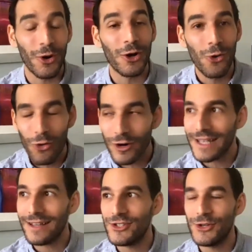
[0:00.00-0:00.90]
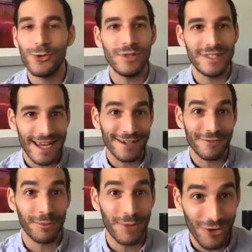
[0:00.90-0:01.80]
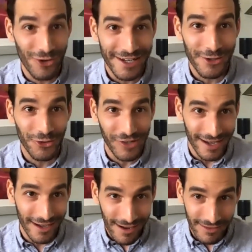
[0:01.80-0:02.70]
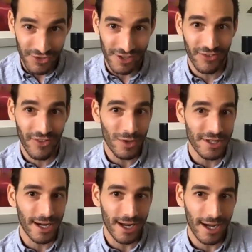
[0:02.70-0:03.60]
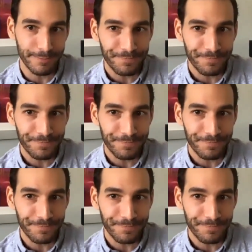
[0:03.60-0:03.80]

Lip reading: According to data from clinical psychologists that we dug up,